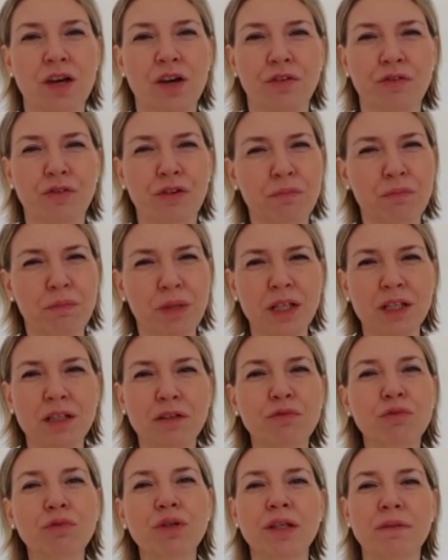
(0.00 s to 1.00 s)
For me, the
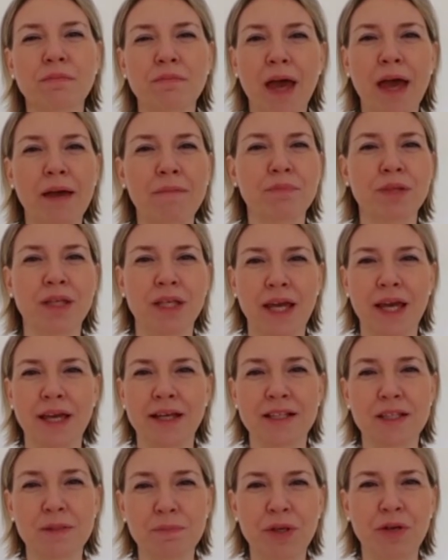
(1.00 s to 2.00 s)
WU MBA
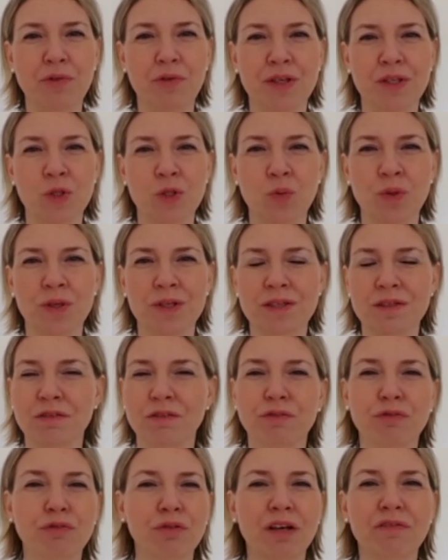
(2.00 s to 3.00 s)
experience was
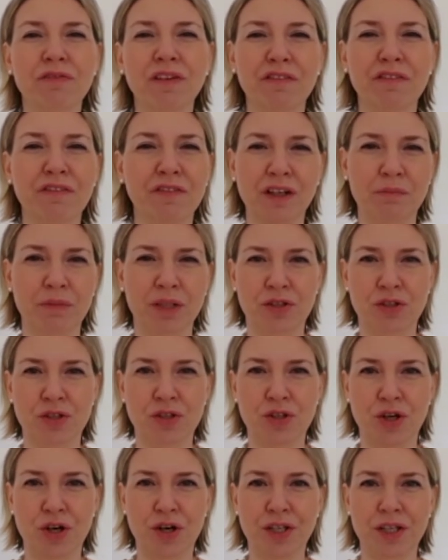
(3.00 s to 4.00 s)
full of fulfillment
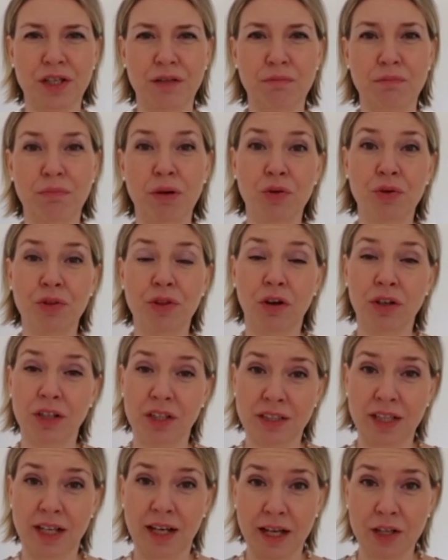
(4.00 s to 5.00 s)
journey, both on
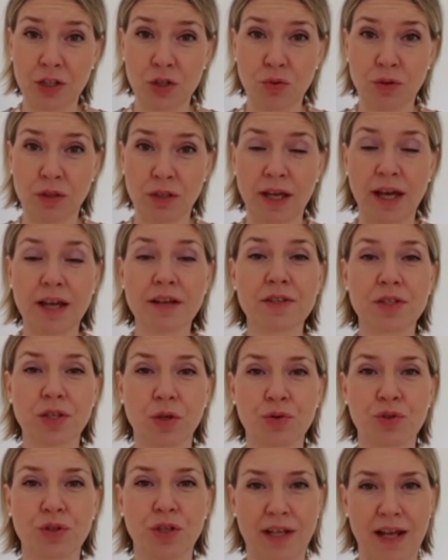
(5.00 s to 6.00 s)
intellectual and
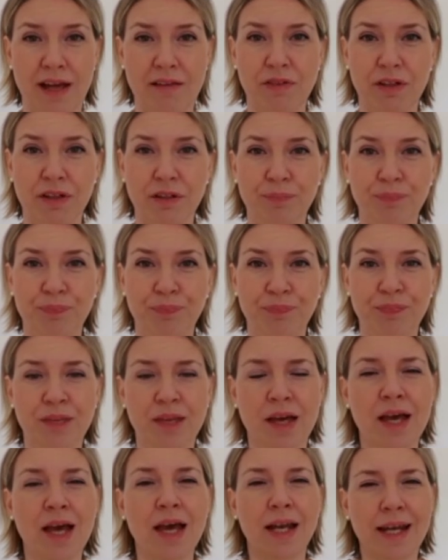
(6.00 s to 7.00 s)
social level.
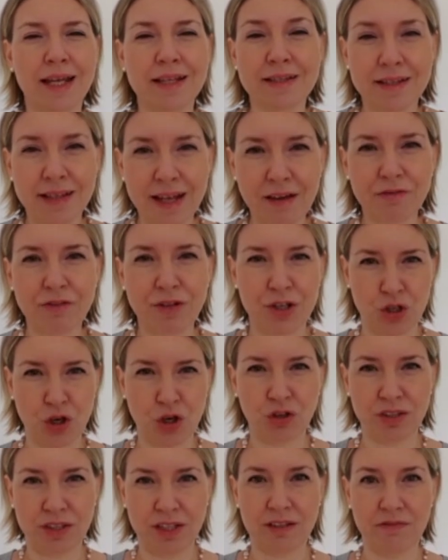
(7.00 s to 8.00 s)
Let's leverage
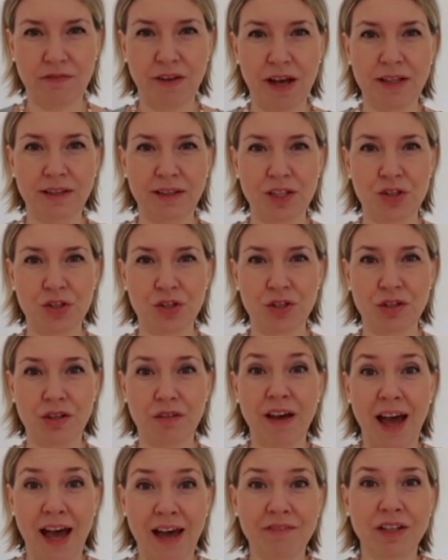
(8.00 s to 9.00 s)
on the advantage of
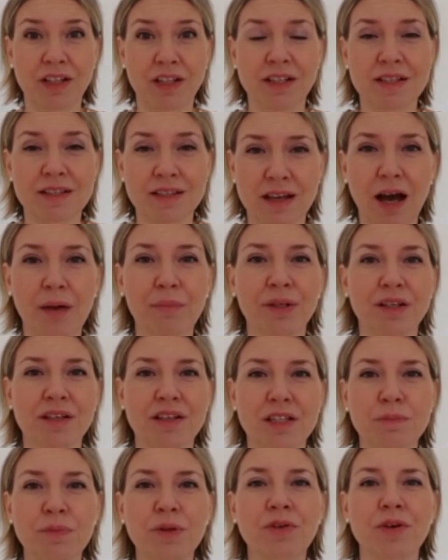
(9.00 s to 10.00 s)
having this common
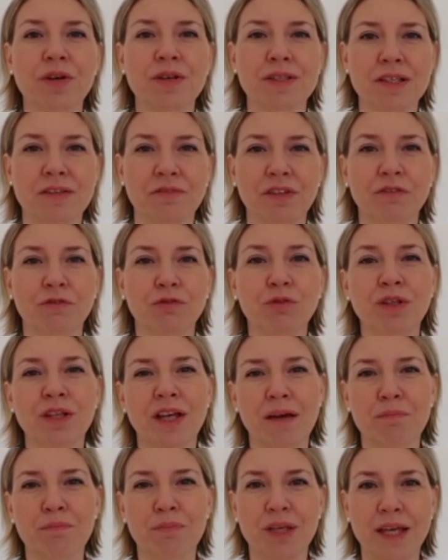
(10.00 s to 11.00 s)
experience of the WU
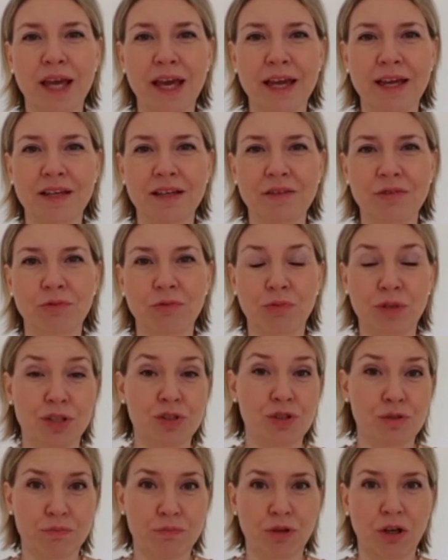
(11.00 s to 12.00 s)
MBA,
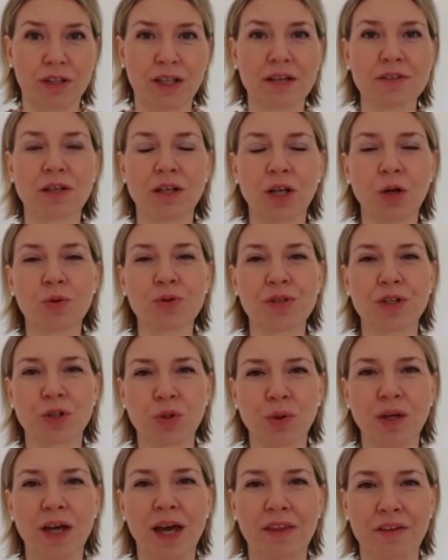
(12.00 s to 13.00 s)
which brought us closer
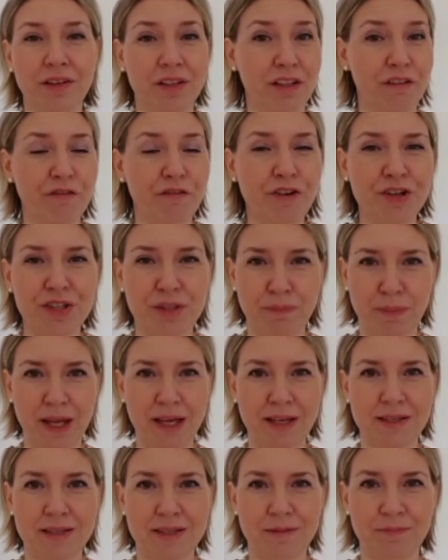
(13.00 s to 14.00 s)
together in the first
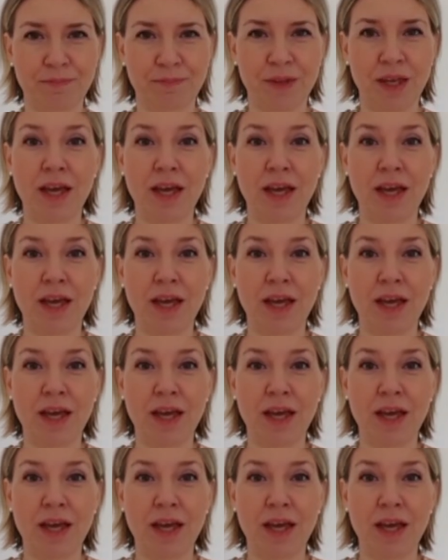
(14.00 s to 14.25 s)
place.